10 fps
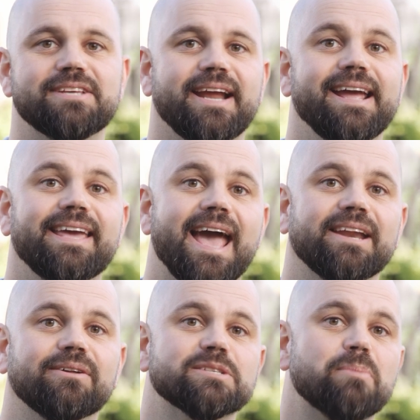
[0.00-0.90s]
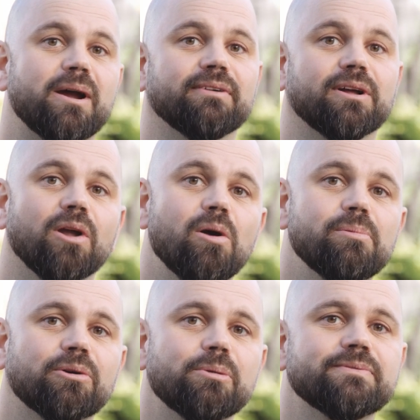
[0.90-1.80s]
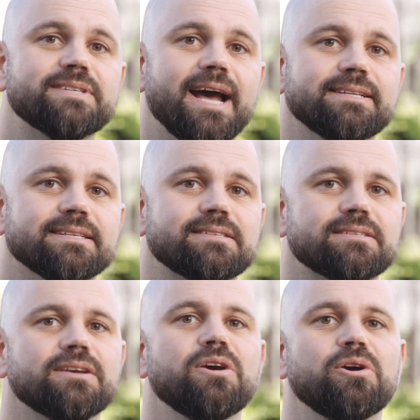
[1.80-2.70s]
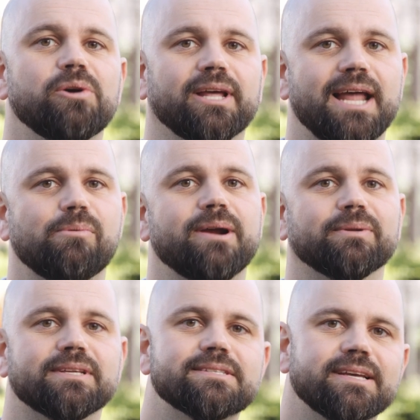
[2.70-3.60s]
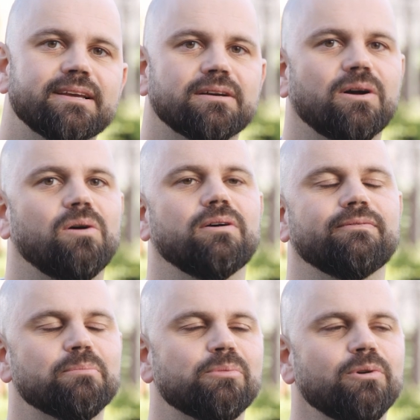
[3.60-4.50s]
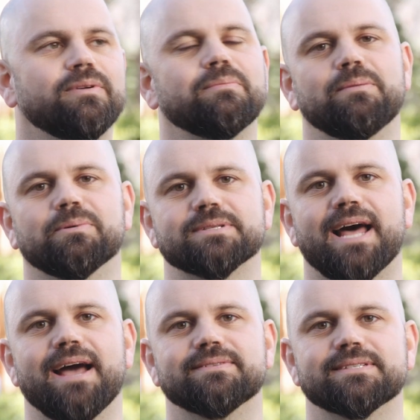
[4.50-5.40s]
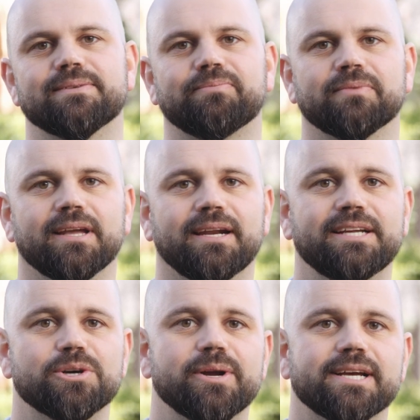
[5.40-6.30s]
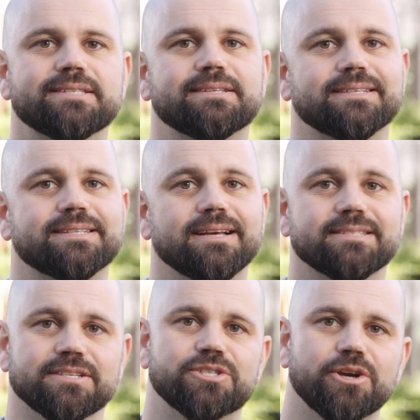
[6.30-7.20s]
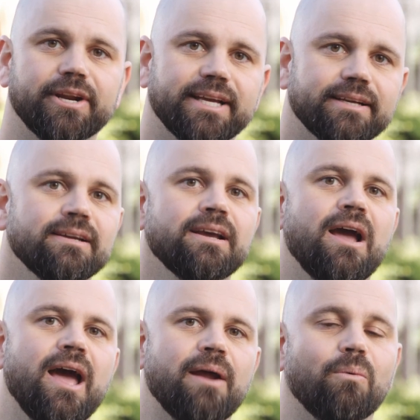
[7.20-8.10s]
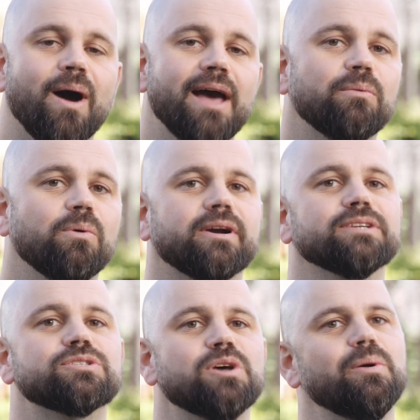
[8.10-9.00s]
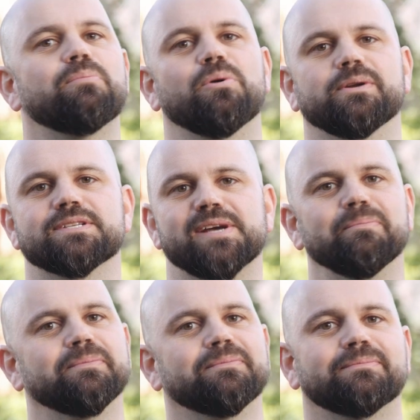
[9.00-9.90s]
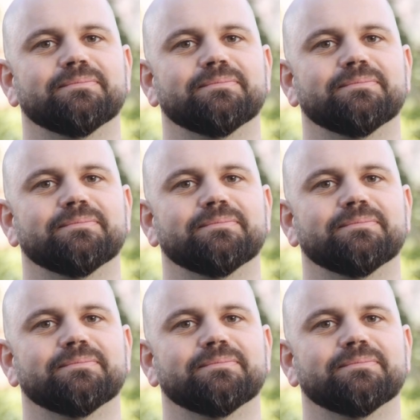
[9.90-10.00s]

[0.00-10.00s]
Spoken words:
Today, Kaniel is part of a global group of scientists who collaborate with the singular goal of improving people's lives. He joined us to discuss his journey and why the work is so important to him.